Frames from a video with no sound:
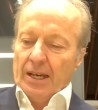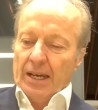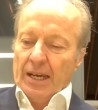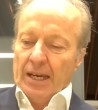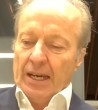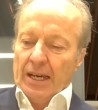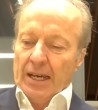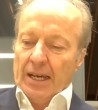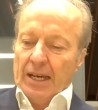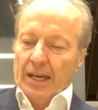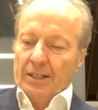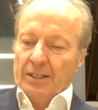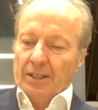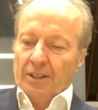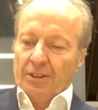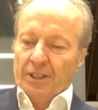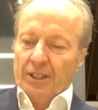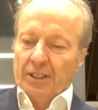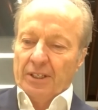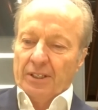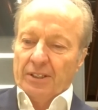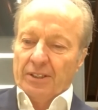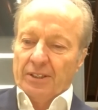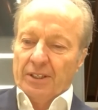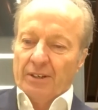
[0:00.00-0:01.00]
And I
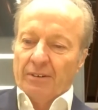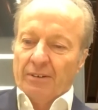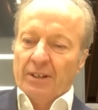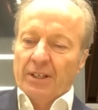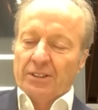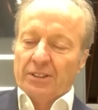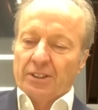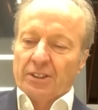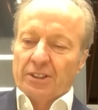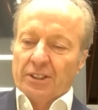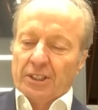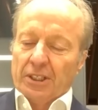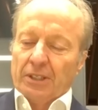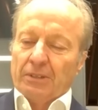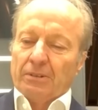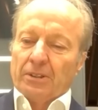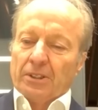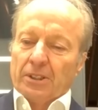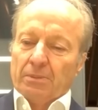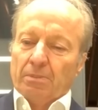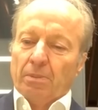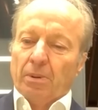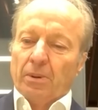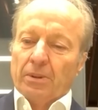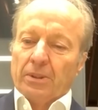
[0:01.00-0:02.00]
think there is a
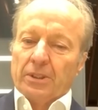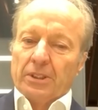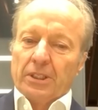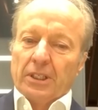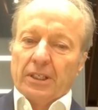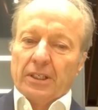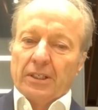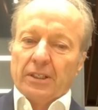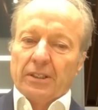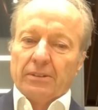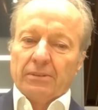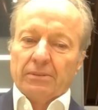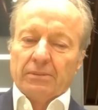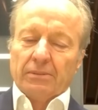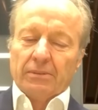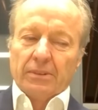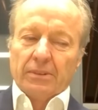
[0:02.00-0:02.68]
serious point here,